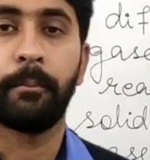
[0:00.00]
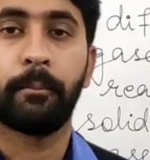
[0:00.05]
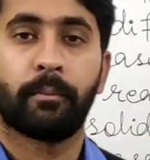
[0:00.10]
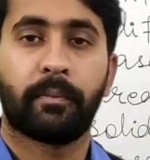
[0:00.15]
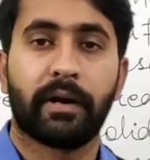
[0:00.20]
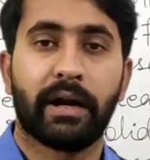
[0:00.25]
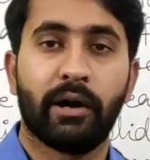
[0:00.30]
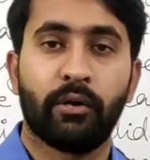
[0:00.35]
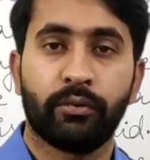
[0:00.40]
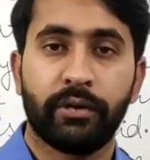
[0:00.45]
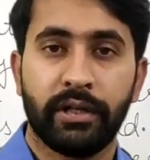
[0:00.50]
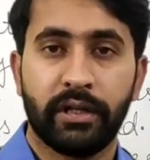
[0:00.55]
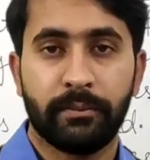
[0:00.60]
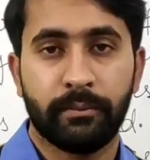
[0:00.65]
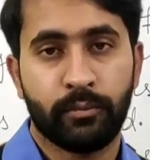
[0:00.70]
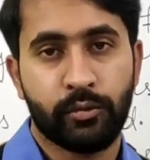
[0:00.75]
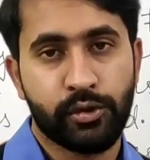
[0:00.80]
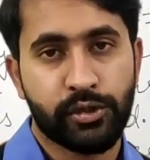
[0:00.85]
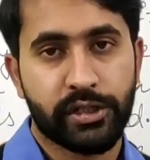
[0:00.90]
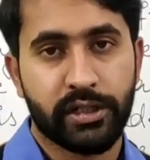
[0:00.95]

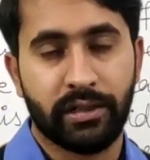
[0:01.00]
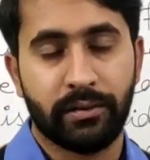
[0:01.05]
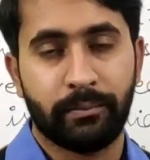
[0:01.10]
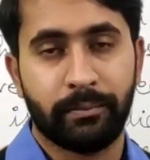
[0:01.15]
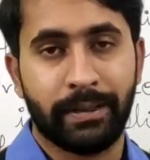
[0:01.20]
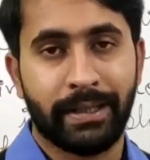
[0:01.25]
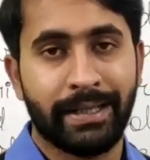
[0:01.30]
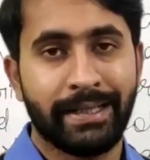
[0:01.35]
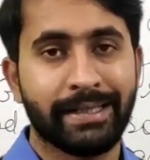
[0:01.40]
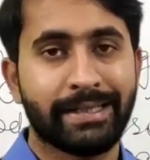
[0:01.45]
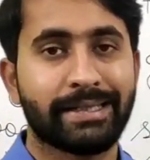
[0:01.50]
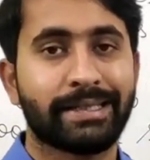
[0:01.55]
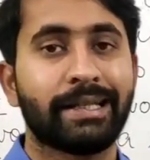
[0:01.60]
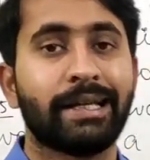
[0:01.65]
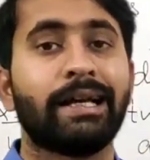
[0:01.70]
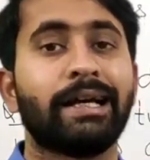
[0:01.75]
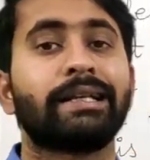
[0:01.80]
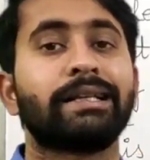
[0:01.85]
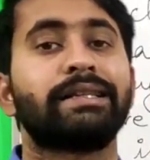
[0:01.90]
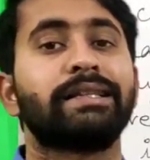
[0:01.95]
Brownian motion means
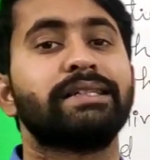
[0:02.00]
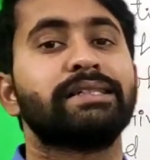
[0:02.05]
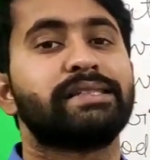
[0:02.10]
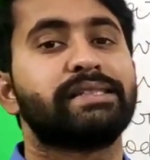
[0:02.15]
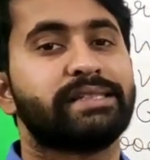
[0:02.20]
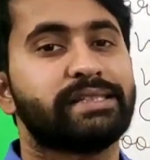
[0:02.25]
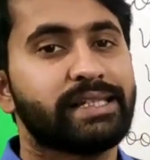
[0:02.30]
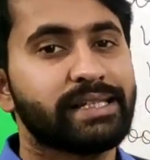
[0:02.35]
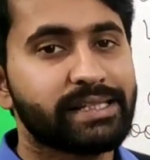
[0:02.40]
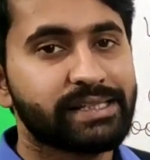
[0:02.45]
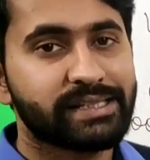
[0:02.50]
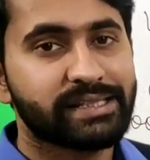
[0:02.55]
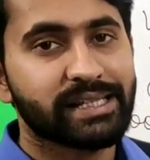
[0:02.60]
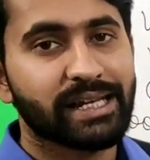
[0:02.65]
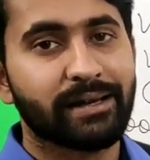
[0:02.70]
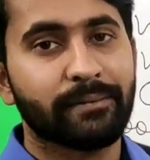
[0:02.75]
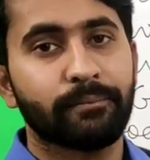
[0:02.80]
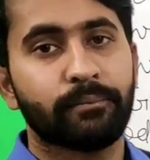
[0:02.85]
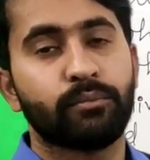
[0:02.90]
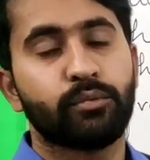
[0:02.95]
the
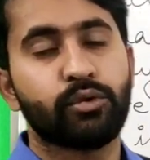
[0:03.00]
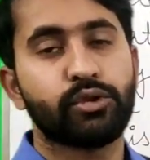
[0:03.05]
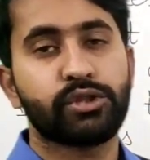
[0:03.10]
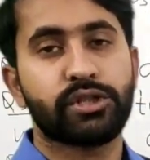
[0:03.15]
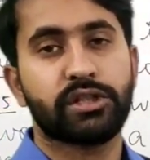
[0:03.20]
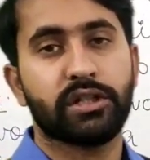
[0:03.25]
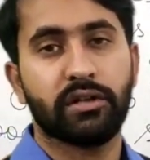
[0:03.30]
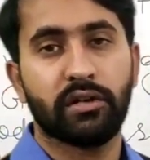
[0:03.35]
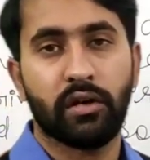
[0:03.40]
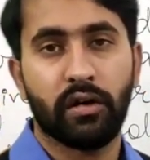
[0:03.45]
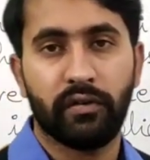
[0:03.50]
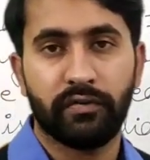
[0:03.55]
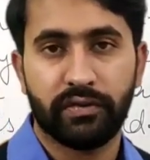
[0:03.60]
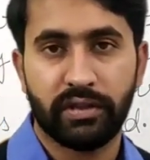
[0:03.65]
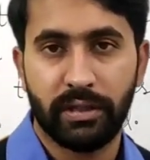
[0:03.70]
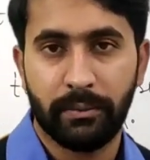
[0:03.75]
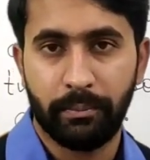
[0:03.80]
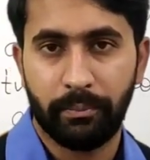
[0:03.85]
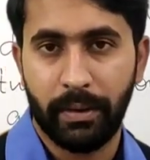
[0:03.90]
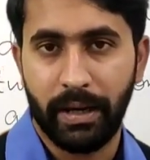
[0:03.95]
zigzag motion of
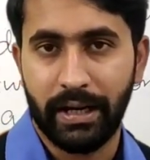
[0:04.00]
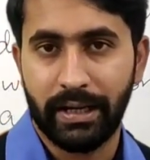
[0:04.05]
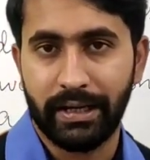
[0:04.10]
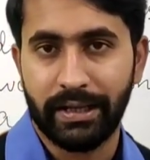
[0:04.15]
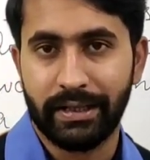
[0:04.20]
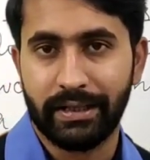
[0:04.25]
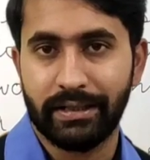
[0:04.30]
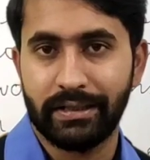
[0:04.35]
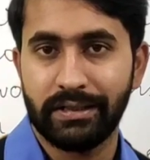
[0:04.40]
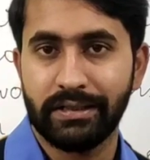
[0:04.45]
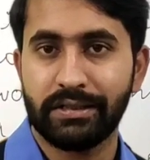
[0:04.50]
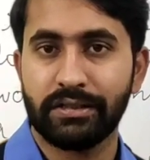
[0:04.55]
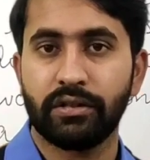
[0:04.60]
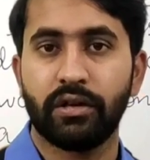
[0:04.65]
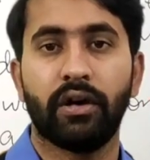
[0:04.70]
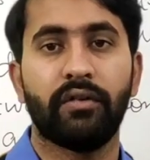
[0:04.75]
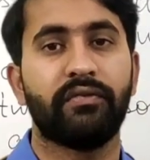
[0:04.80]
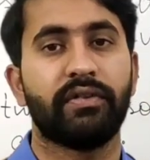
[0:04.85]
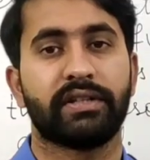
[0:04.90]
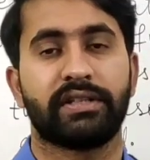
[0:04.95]
the particles
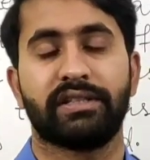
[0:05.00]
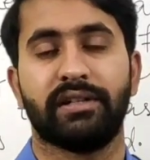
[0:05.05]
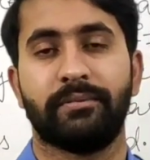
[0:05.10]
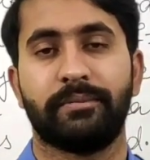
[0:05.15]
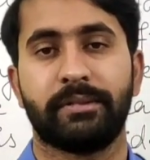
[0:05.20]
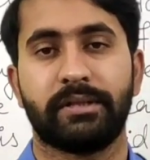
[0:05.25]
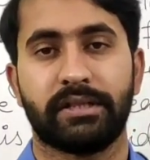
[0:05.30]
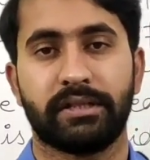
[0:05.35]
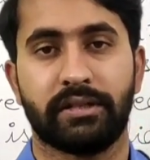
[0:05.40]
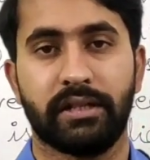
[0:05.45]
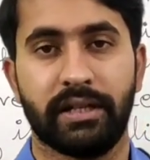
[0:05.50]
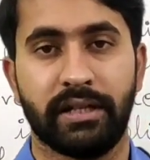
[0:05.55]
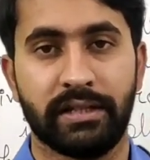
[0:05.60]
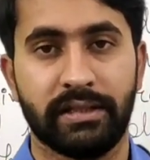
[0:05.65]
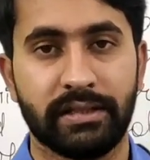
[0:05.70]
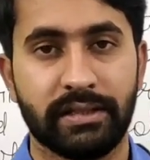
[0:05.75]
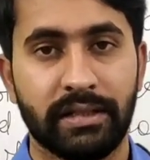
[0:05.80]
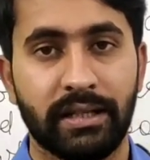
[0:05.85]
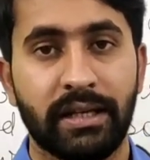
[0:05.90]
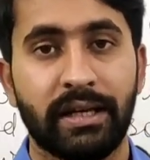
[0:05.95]
of a
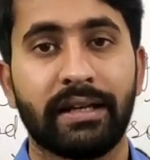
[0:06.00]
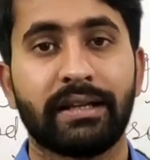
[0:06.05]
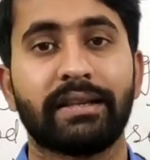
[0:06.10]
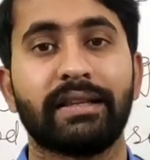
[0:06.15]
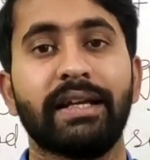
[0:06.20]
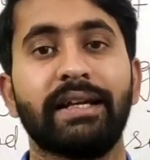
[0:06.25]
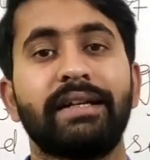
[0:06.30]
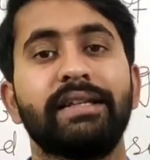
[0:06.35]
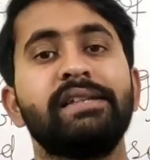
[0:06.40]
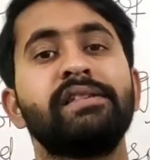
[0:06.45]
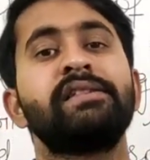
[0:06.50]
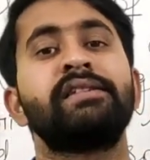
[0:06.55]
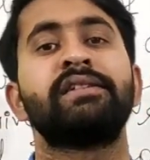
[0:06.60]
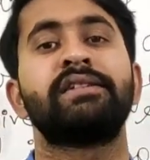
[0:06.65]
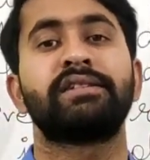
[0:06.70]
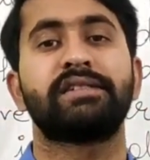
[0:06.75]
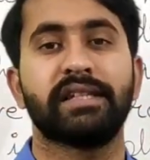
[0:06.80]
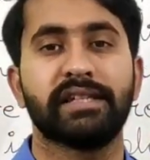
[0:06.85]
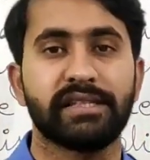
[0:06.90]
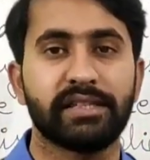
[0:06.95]
substance that is
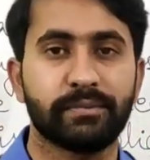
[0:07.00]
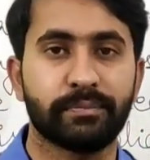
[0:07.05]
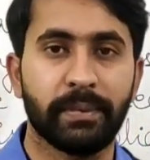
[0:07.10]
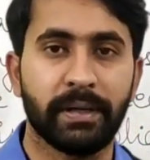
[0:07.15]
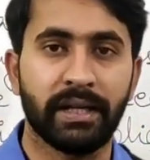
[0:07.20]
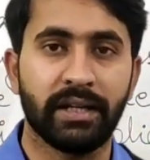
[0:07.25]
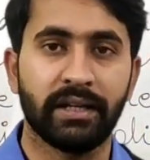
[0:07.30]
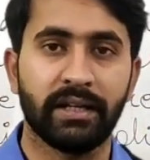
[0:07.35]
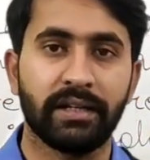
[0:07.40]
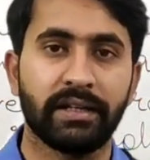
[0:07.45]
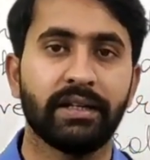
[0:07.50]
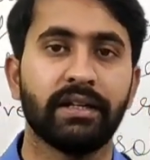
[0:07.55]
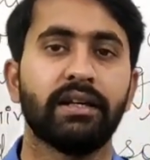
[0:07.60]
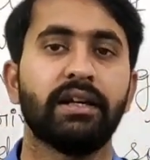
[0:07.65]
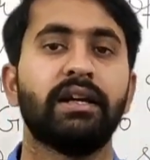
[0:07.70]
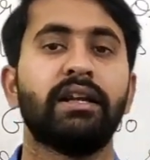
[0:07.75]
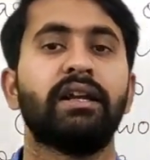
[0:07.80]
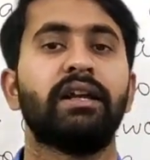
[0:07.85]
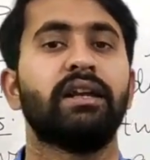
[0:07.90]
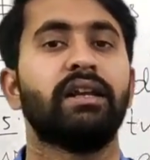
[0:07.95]
suspended
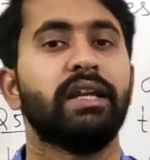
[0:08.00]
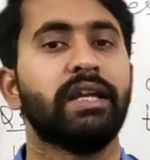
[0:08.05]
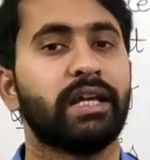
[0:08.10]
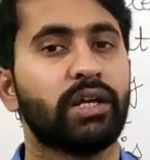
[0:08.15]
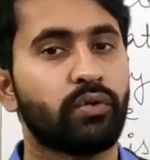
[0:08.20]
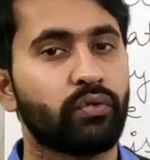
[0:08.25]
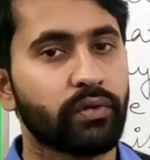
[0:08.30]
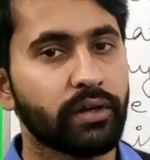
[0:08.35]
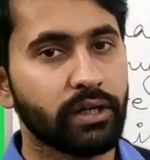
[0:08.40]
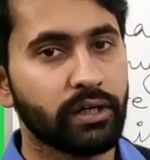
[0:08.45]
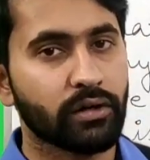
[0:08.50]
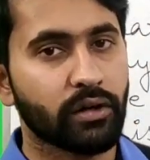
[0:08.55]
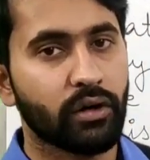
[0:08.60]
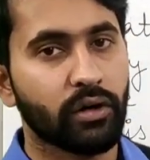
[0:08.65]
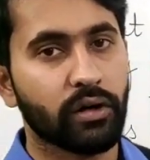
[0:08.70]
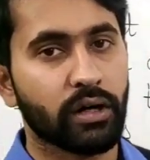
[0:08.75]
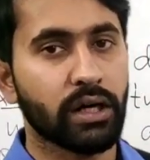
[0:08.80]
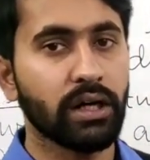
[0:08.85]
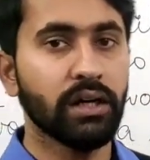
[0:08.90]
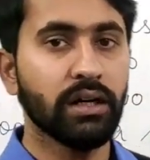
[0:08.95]
in a liquid
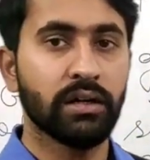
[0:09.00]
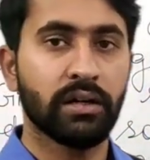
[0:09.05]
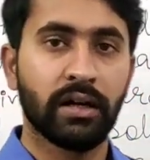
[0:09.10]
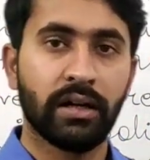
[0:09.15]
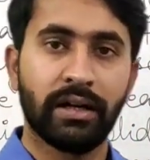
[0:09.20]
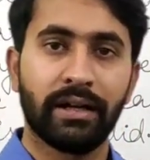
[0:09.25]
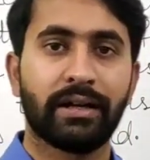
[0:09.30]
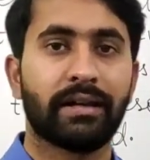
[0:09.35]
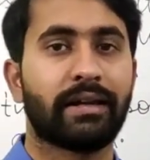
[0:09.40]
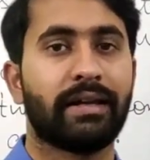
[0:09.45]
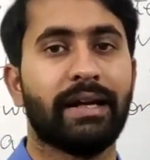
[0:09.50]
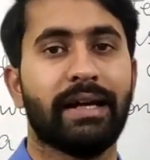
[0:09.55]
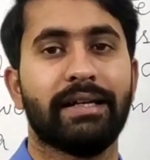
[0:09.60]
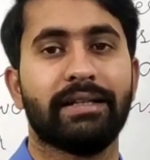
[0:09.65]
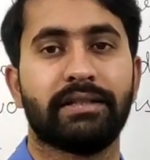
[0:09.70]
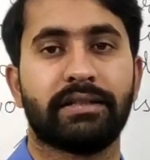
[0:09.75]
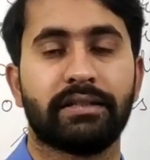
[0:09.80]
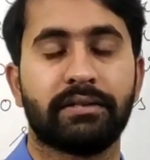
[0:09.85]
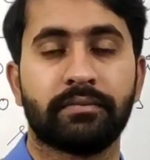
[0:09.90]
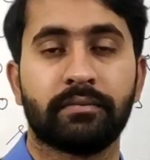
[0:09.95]
or a
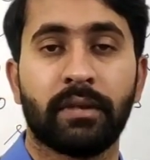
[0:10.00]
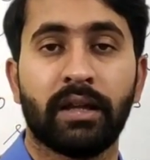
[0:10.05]
gas.